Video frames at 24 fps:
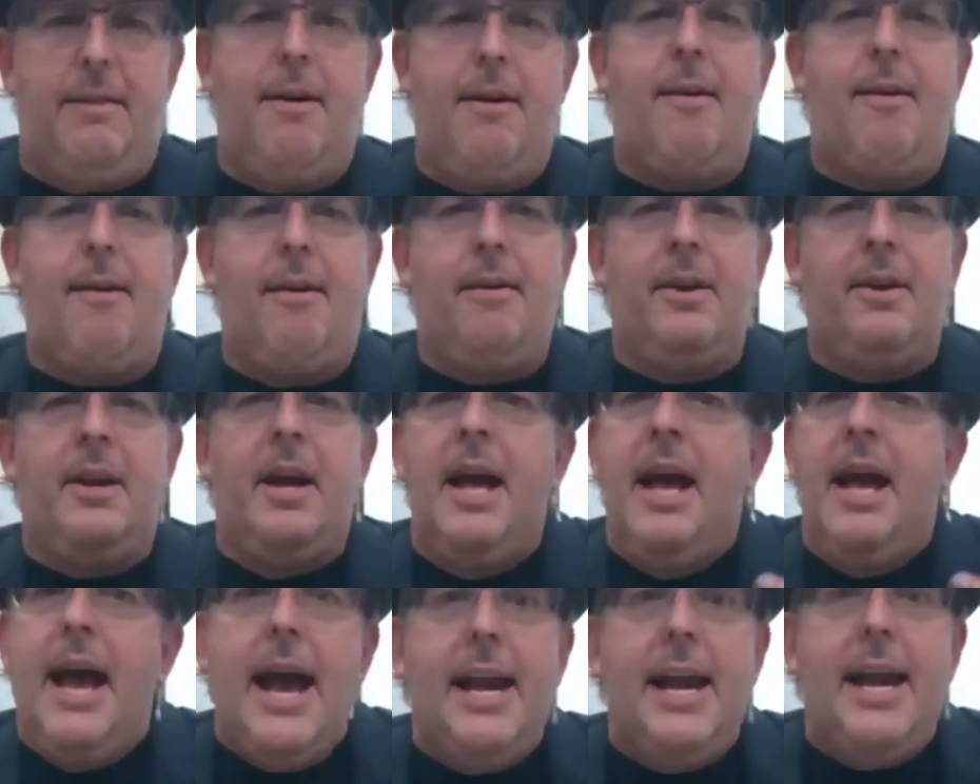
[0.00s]
long
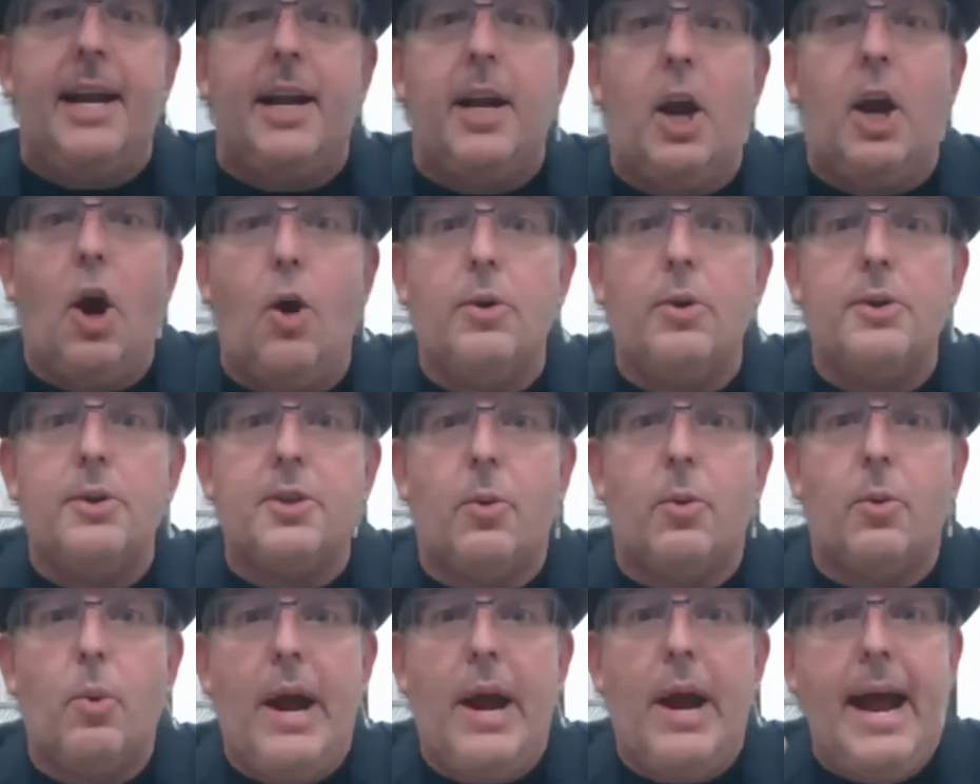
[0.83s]
and it goes
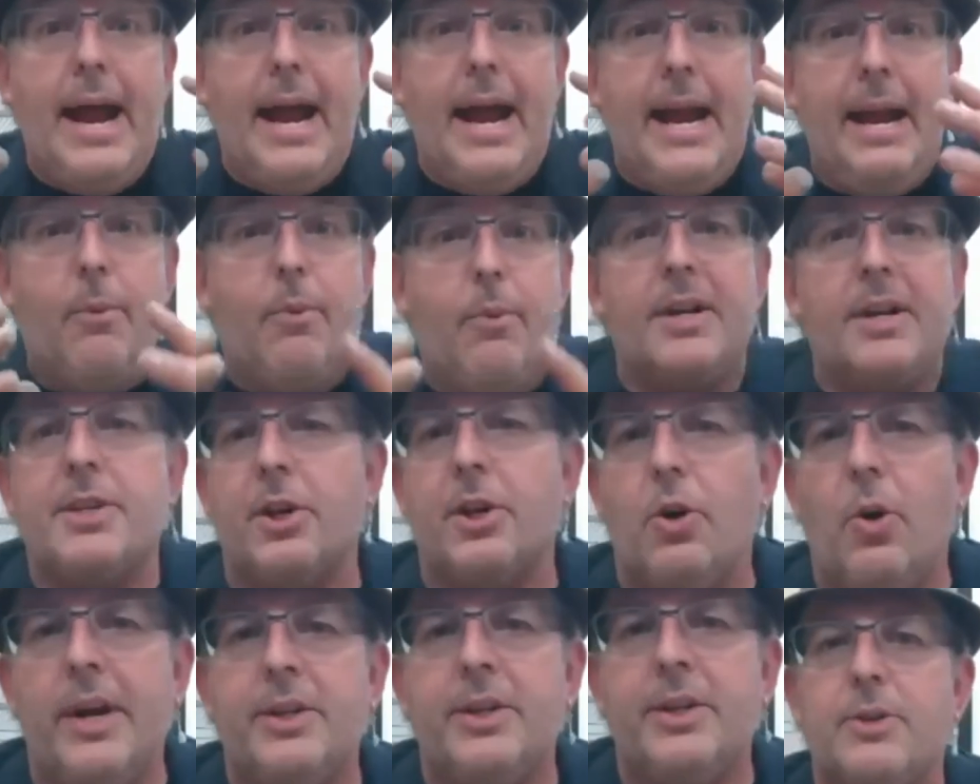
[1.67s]
away. Where's
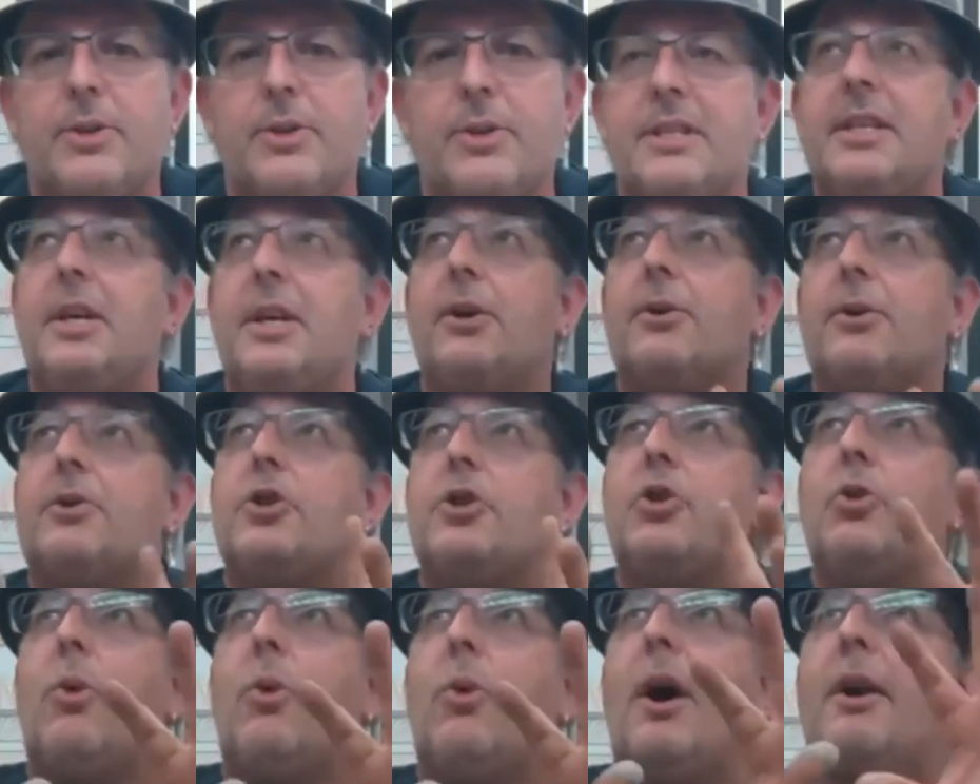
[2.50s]
it going to?
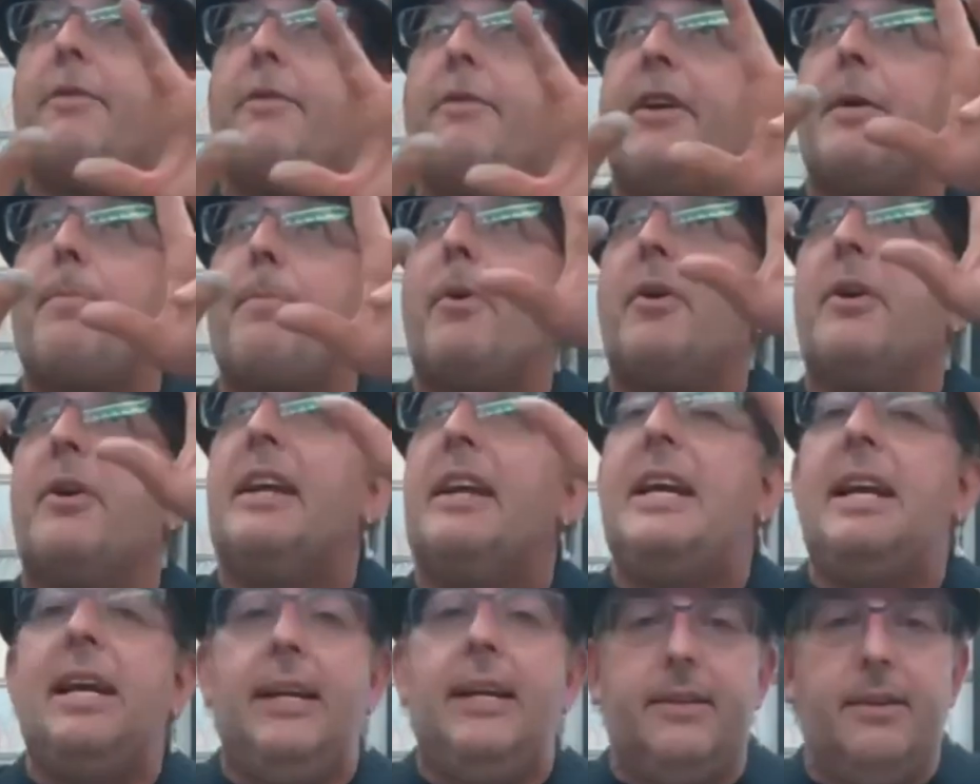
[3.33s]
CO2, water vapor, and
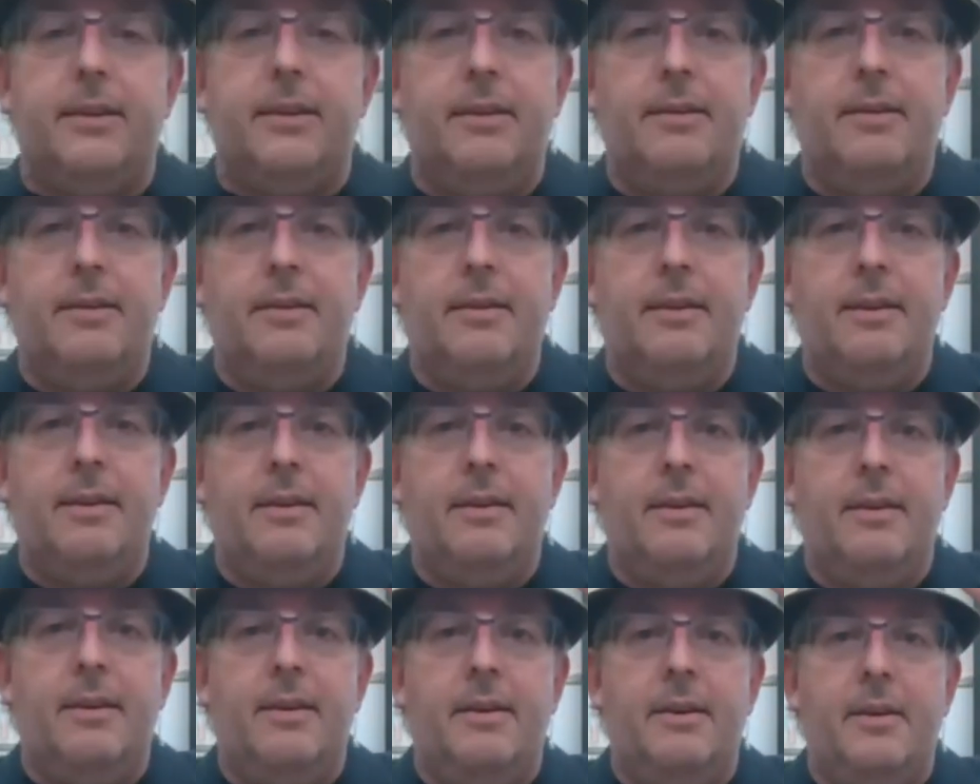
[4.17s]
heat.
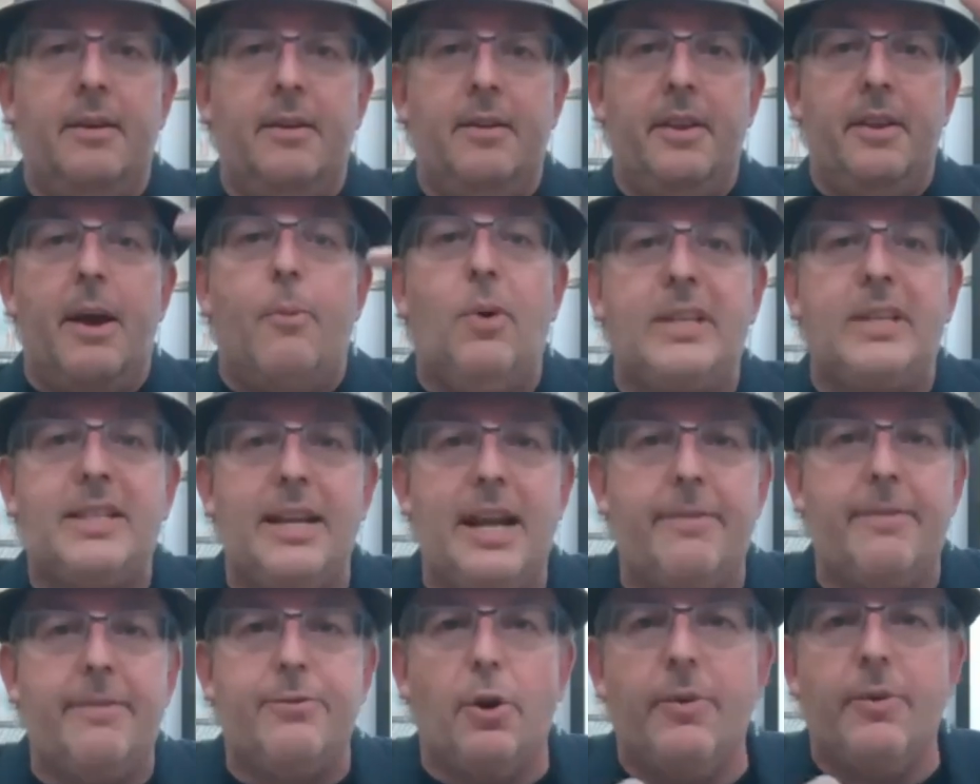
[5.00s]
And what's
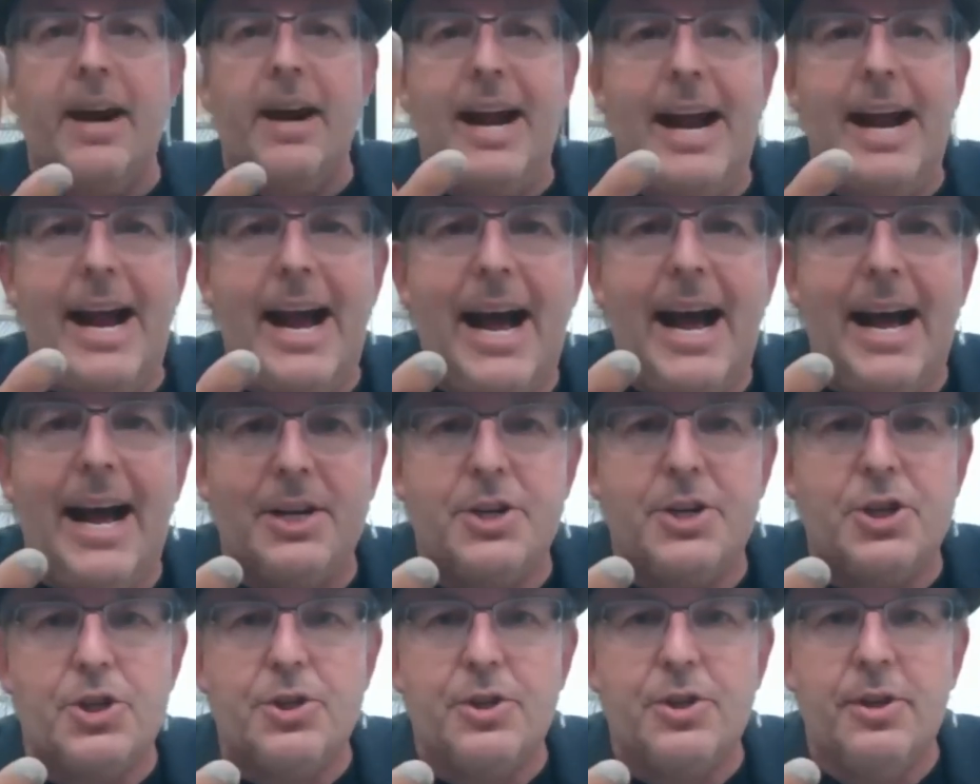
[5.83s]
left over?
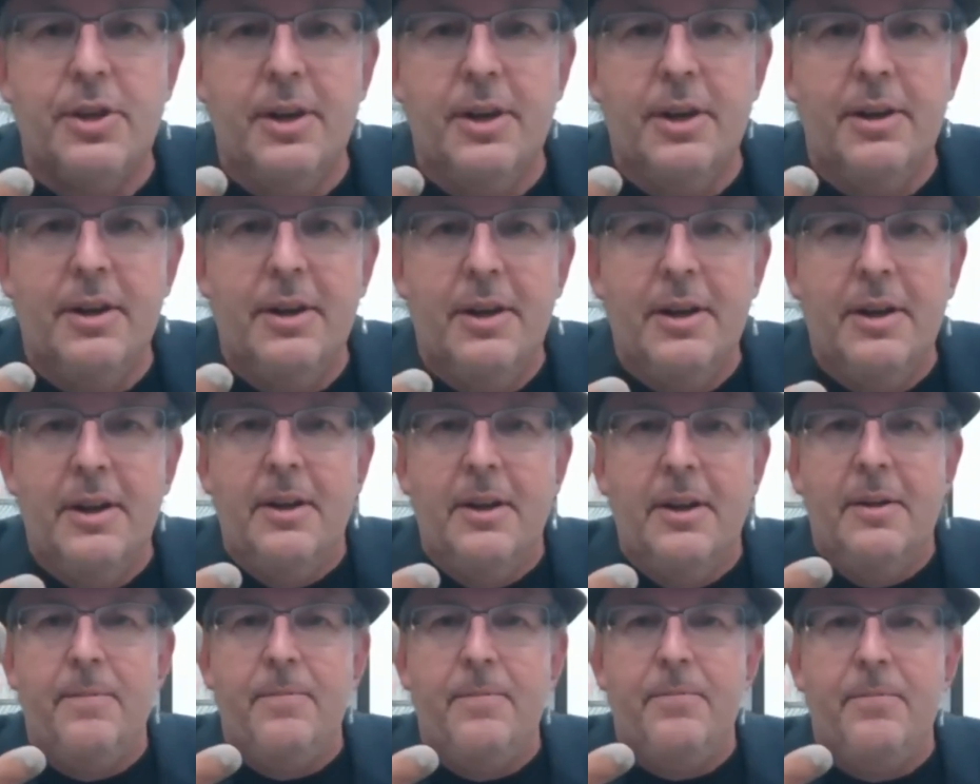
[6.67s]
Ash.
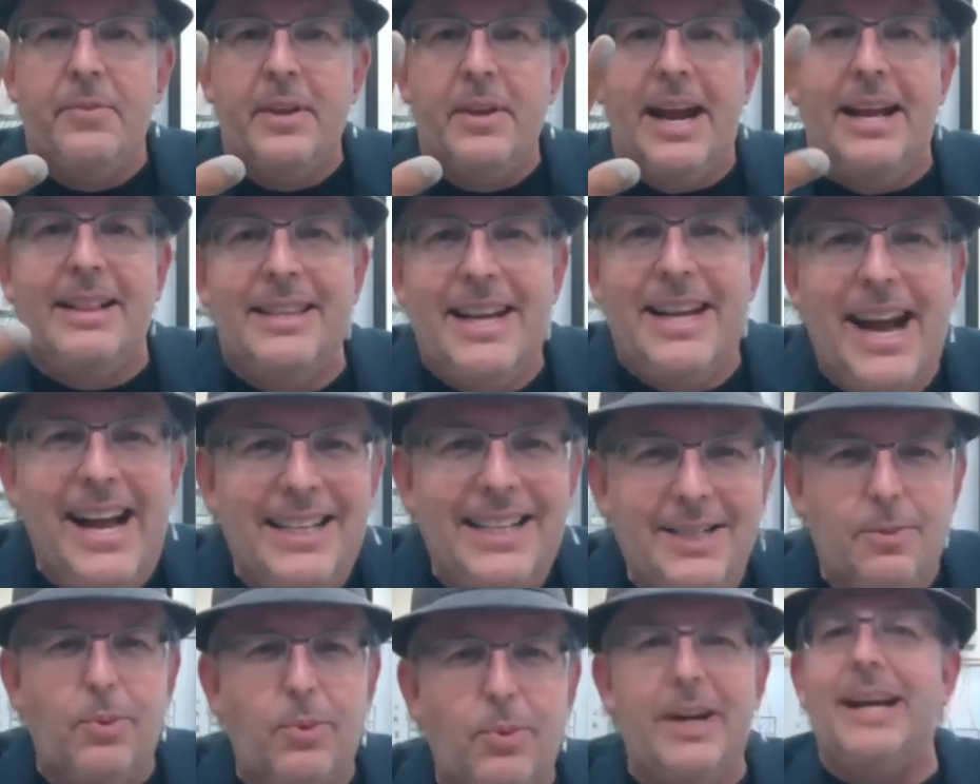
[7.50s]
And
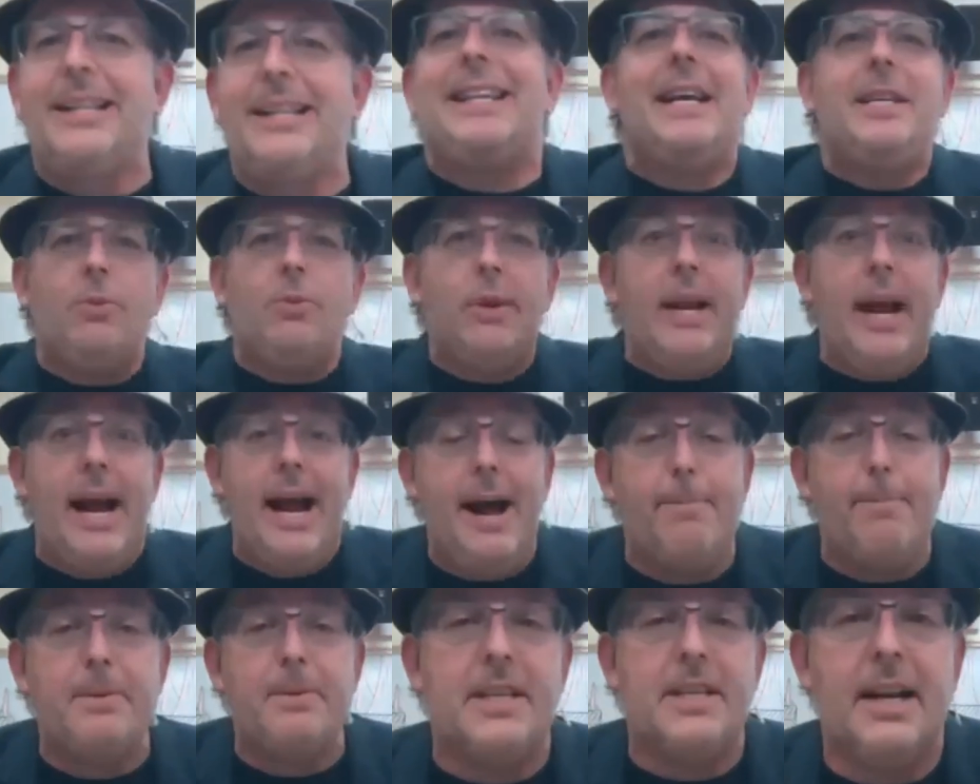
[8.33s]
that's what, and that's what
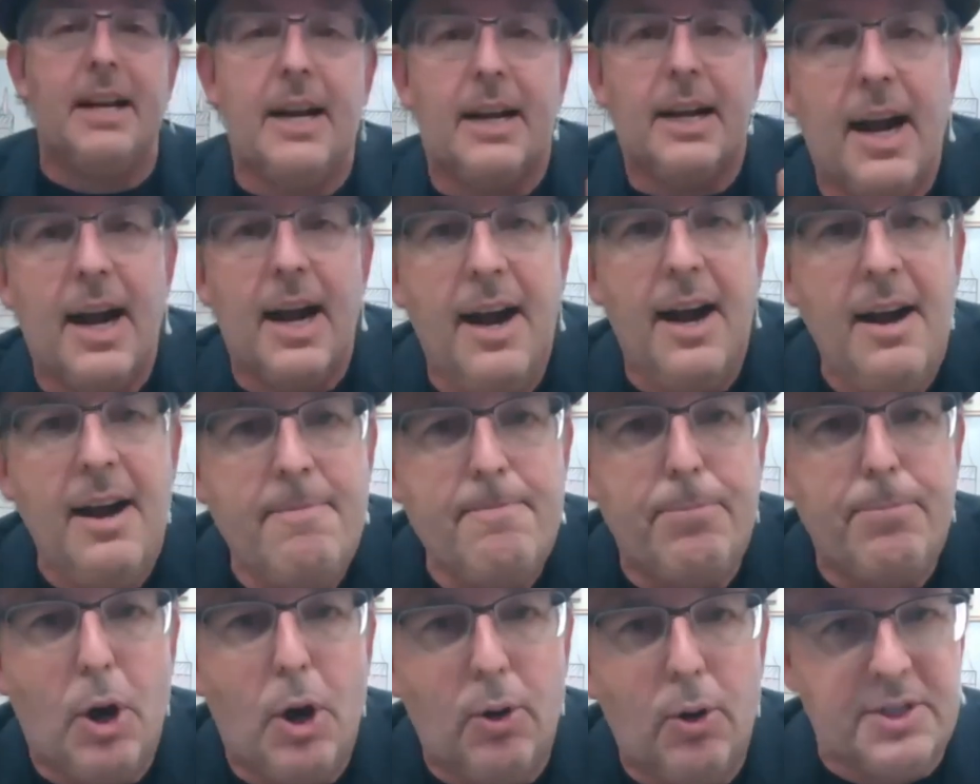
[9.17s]
happens in a
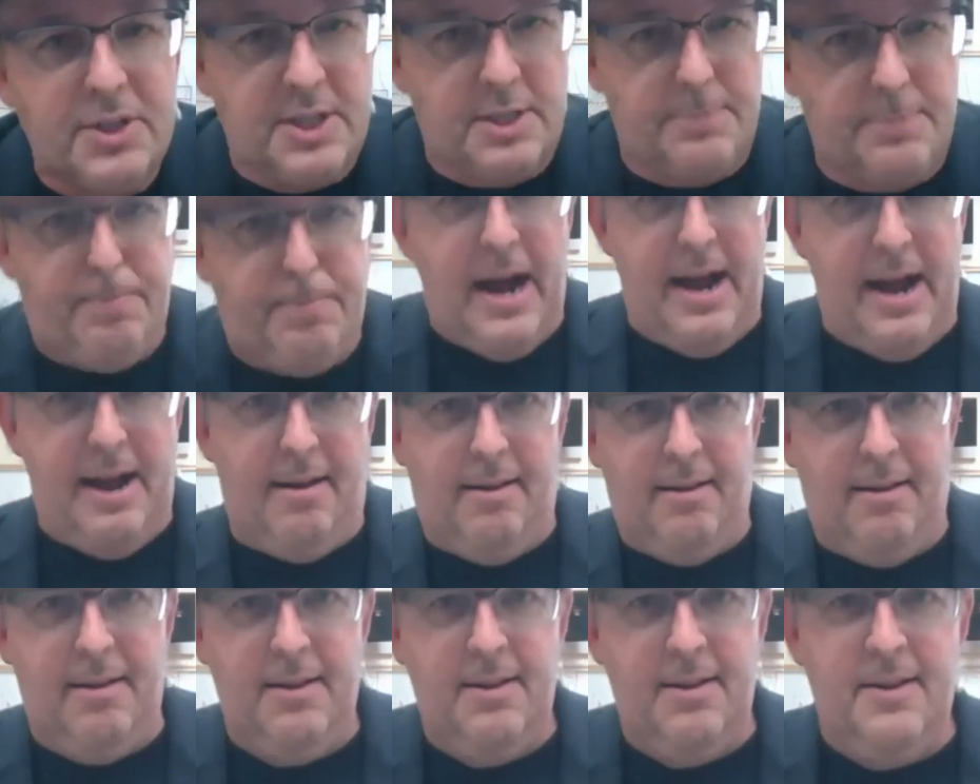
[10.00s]
compost
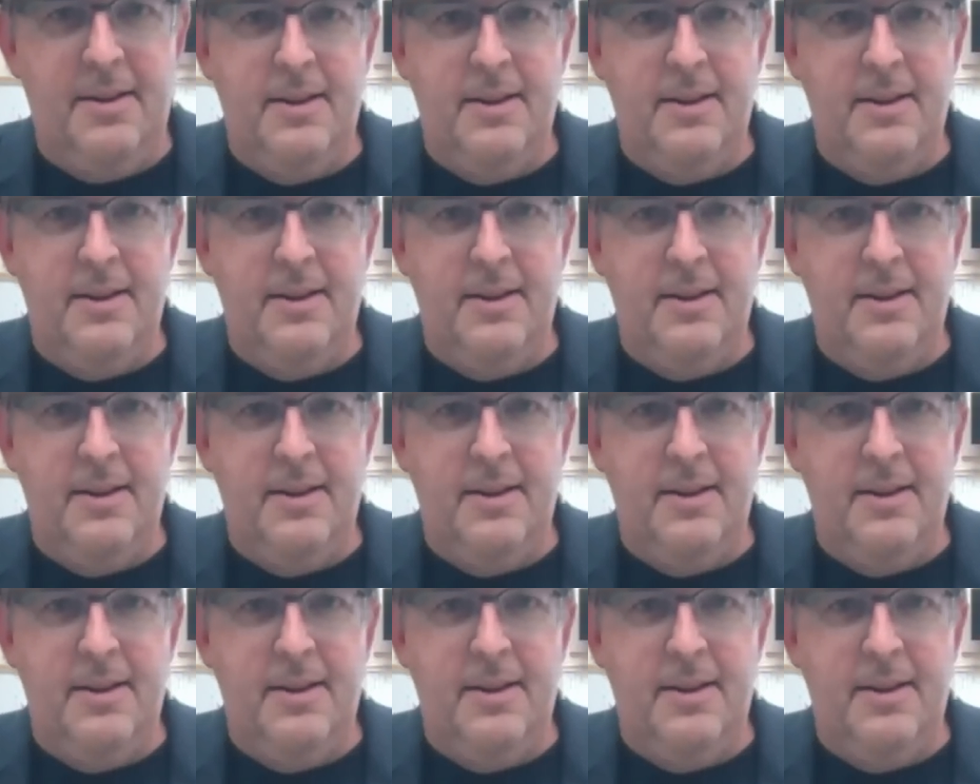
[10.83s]
pile.